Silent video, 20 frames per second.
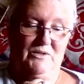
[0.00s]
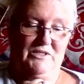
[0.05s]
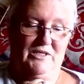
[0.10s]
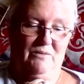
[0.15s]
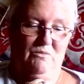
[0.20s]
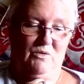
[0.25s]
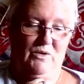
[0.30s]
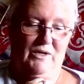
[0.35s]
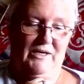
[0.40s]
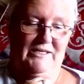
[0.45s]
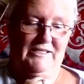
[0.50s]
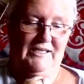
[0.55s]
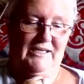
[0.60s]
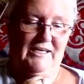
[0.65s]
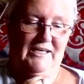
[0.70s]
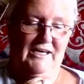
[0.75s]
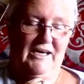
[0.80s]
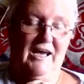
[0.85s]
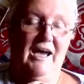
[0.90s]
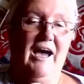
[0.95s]
I'm
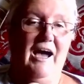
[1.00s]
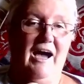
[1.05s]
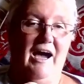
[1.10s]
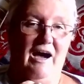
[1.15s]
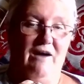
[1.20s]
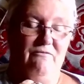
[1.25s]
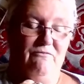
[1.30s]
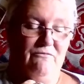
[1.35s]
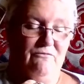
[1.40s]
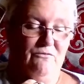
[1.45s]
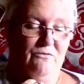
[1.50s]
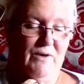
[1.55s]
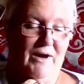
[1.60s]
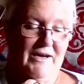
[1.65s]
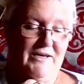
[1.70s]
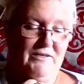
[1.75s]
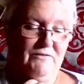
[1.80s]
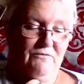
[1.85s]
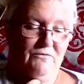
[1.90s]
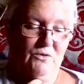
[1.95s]
reading. I've
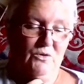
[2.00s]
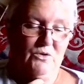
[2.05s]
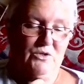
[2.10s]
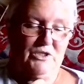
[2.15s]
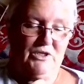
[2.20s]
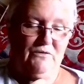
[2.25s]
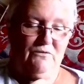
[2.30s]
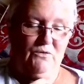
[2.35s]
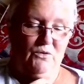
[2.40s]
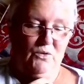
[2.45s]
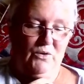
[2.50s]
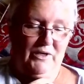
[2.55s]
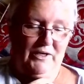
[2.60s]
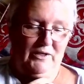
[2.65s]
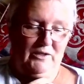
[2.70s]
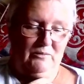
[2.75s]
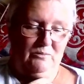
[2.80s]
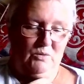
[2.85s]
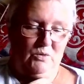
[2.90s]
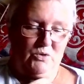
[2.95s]
read 44
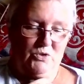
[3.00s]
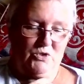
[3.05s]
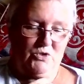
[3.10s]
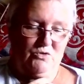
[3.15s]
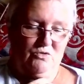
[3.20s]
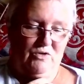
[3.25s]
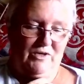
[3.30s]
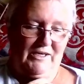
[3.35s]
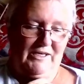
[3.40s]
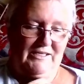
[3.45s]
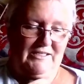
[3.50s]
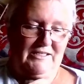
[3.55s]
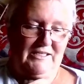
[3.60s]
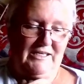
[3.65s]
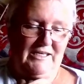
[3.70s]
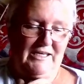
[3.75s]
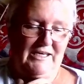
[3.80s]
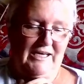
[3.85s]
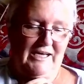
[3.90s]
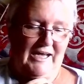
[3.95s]
Gilmore Street
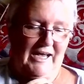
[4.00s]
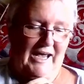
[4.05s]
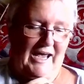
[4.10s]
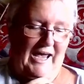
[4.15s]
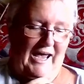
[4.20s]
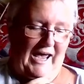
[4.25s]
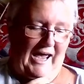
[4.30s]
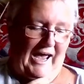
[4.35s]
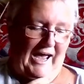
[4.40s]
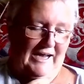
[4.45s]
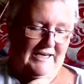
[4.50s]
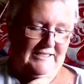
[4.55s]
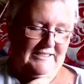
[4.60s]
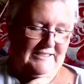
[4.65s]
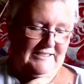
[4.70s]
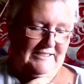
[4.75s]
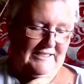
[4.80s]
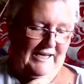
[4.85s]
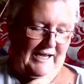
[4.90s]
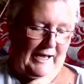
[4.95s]

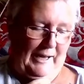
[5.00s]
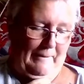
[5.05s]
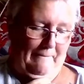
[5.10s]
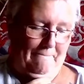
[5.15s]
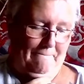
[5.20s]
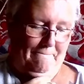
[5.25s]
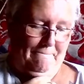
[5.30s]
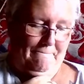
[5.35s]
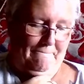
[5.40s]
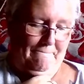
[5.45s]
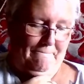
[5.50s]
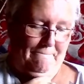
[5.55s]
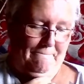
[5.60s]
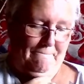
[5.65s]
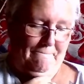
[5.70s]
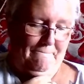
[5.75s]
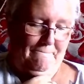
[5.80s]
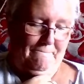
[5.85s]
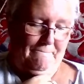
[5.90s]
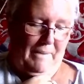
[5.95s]
and a
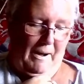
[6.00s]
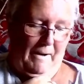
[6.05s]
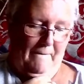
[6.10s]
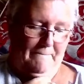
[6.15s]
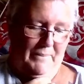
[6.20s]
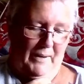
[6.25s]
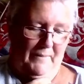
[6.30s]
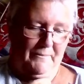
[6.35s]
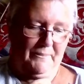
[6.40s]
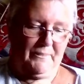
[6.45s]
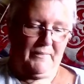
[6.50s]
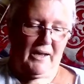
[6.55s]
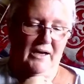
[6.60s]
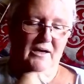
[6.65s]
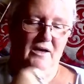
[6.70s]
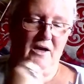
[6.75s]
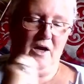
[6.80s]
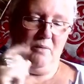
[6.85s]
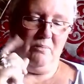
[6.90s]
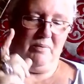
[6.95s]

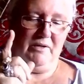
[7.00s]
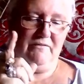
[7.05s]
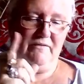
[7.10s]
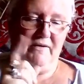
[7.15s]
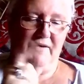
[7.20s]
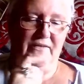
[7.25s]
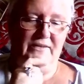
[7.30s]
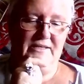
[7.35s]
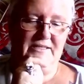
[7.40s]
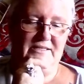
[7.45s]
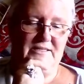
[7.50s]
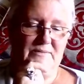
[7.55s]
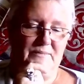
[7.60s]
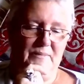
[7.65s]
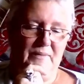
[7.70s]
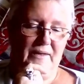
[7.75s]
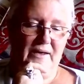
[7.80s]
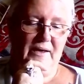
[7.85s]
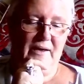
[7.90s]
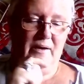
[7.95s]
couple of others,
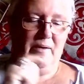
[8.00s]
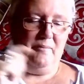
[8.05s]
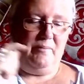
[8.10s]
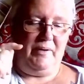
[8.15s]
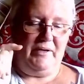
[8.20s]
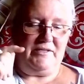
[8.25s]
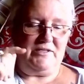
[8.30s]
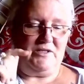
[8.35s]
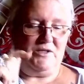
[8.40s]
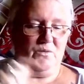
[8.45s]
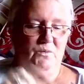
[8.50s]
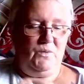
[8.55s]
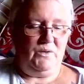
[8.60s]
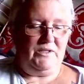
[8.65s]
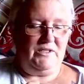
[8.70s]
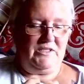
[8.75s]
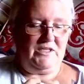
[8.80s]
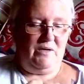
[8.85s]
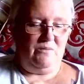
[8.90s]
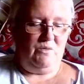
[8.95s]
but the one
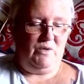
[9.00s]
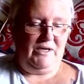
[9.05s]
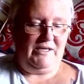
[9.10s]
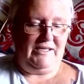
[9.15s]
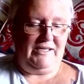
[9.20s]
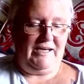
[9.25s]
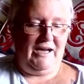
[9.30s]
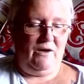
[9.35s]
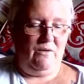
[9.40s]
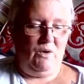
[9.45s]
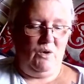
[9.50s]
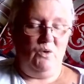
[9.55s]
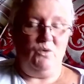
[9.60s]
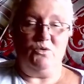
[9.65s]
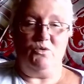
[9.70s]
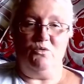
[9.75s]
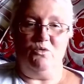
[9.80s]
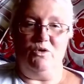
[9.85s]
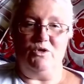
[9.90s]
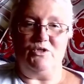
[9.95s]
that I'm reading now, Old
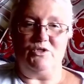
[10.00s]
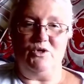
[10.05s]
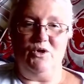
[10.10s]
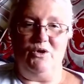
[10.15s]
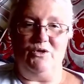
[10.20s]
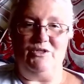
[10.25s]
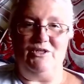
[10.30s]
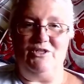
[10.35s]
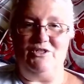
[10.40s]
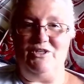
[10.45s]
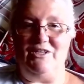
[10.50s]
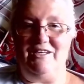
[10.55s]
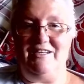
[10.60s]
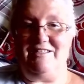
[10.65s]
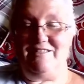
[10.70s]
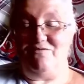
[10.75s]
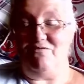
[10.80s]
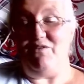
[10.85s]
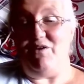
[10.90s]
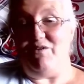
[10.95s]
Cross Cottage,
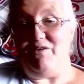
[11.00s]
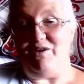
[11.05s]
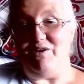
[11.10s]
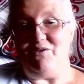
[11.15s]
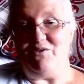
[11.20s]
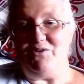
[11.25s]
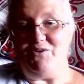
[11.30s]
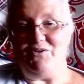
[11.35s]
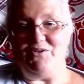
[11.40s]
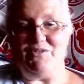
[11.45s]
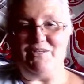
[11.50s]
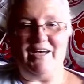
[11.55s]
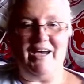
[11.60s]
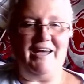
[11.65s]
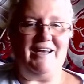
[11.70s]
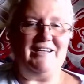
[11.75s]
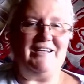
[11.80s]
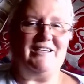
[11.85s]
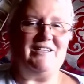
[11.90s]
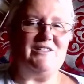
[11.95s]
is very good,
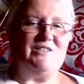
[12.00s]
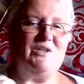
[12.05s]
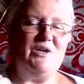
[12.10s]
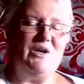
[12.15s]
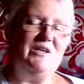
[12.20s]
and it's